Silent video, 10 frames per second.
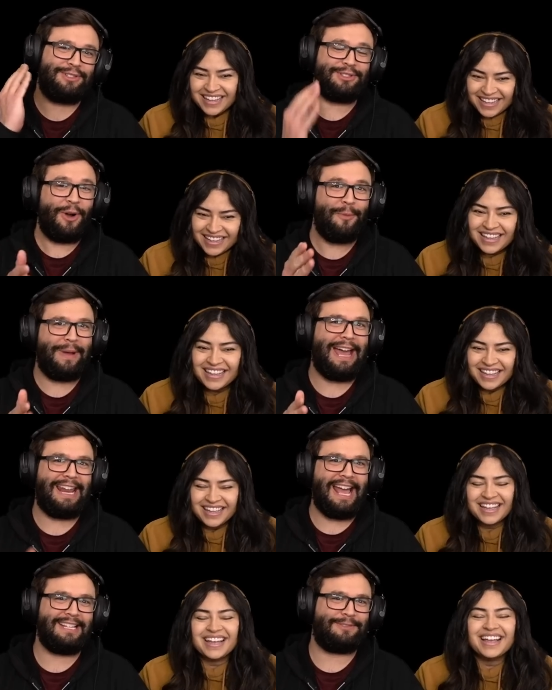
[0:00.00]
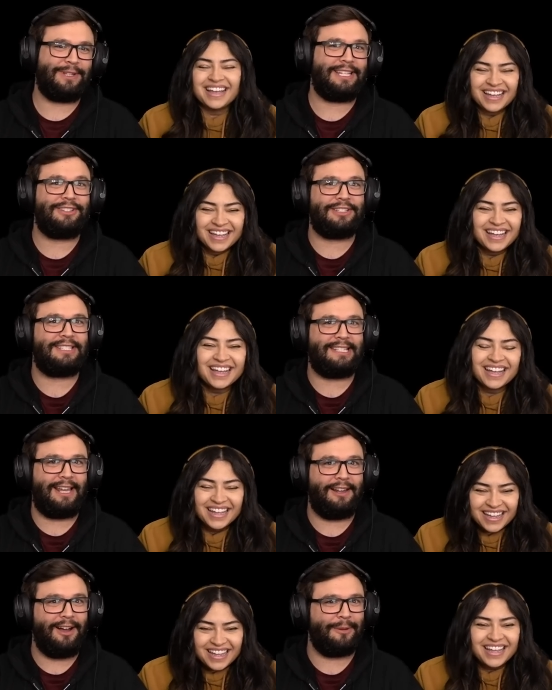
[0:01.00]
Speaker 1: so badass what they just
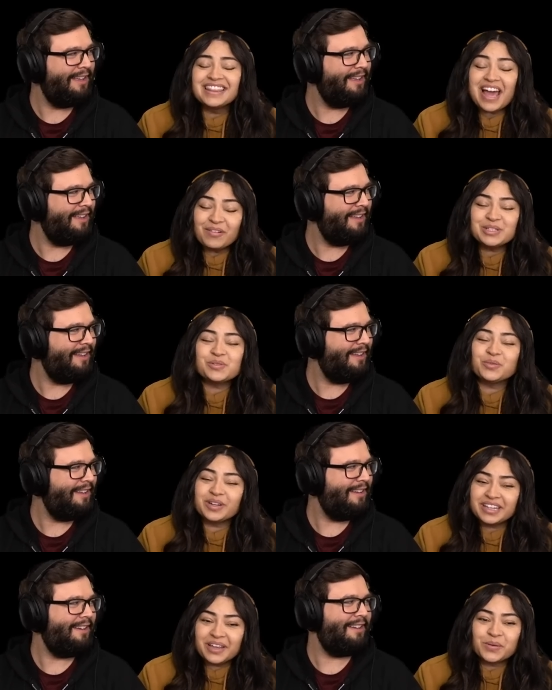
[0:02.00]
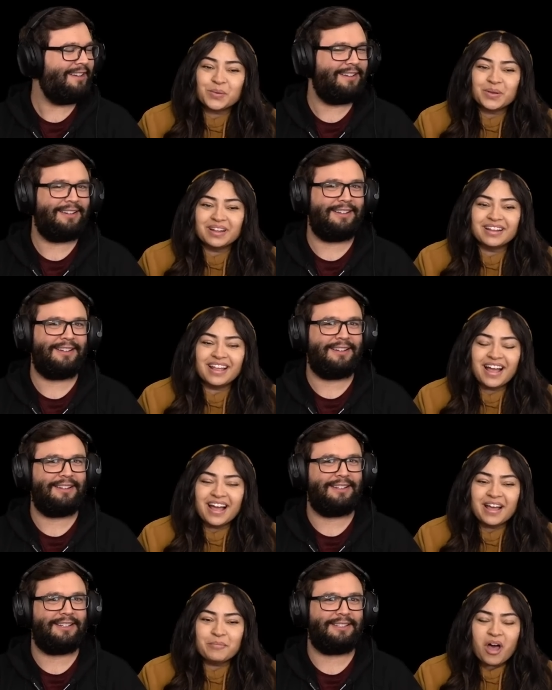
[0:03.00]
set up.
Speaker 2: That was really cool.
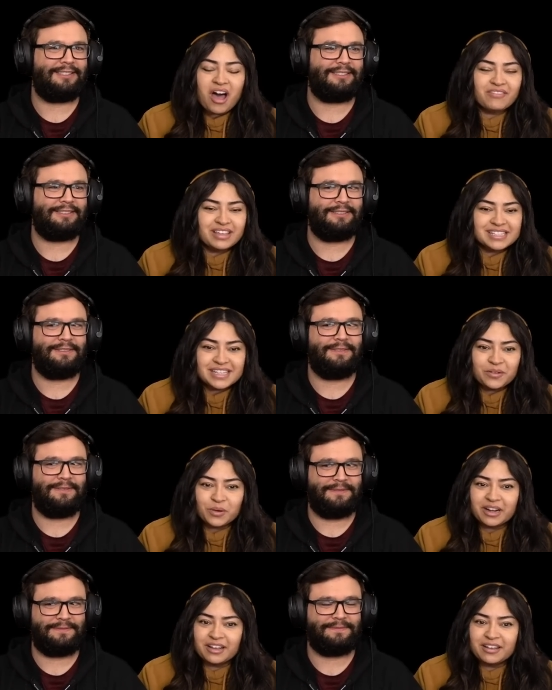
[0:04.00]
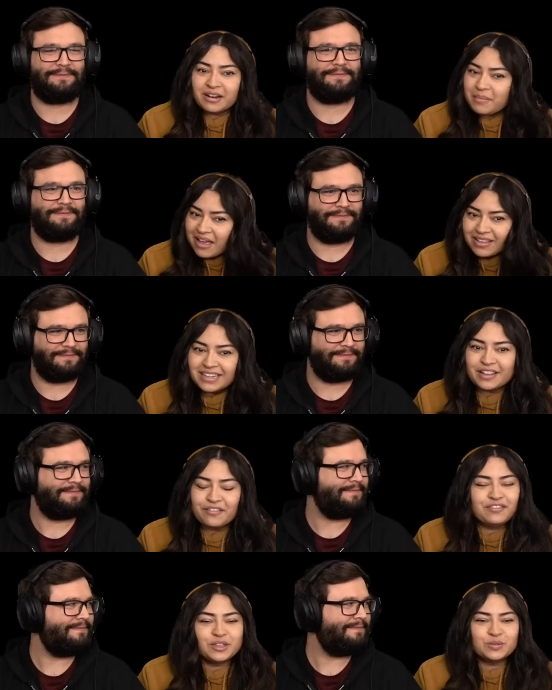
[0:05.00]
Um, obviously, we're a good amount into the
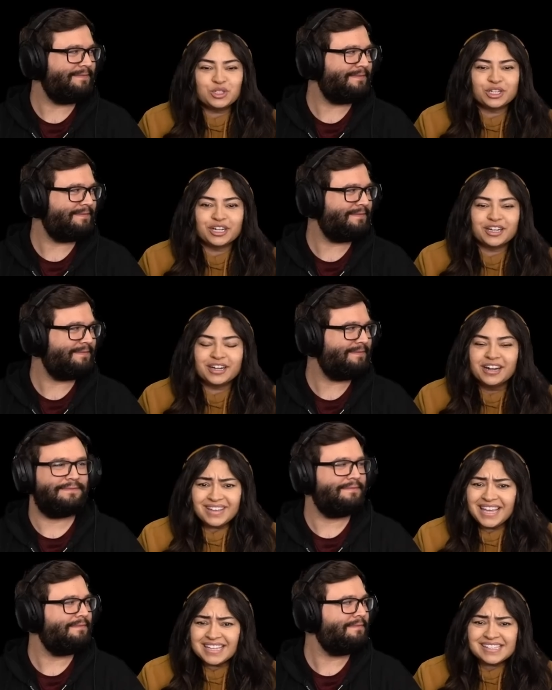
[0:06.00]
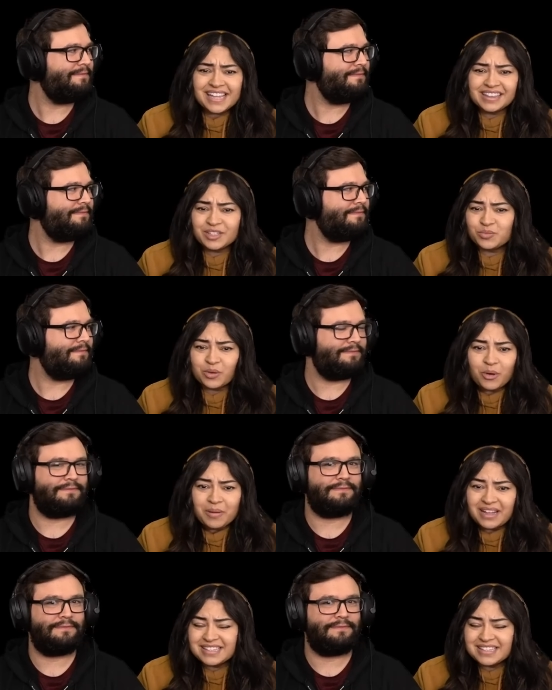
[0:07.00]
future. He has like this robot